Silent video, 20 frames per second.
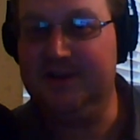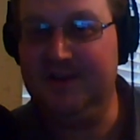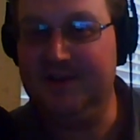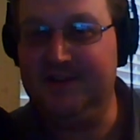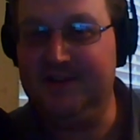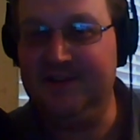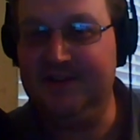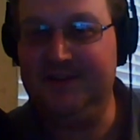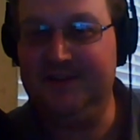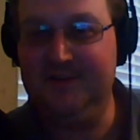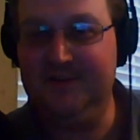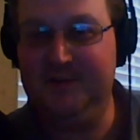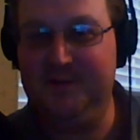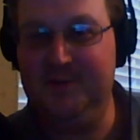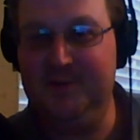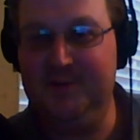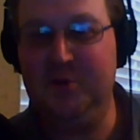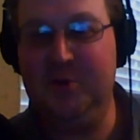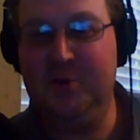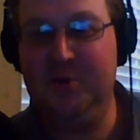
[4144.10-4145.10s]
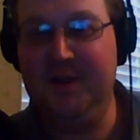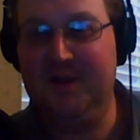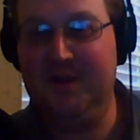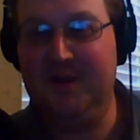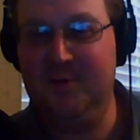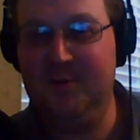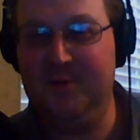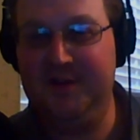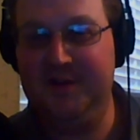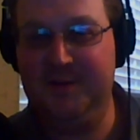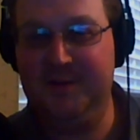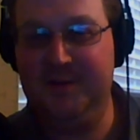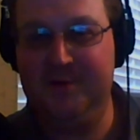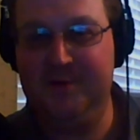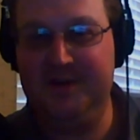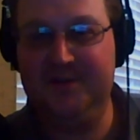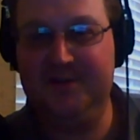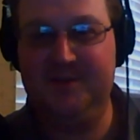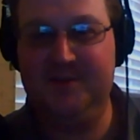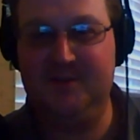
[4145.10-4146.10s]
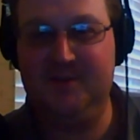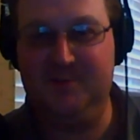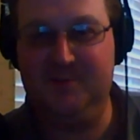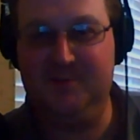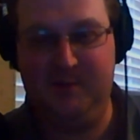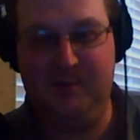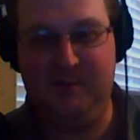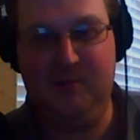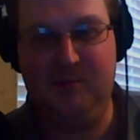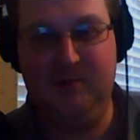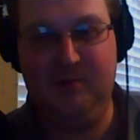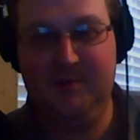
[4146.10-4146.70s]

a decent field goal kicker, will they reach the Super Bowl?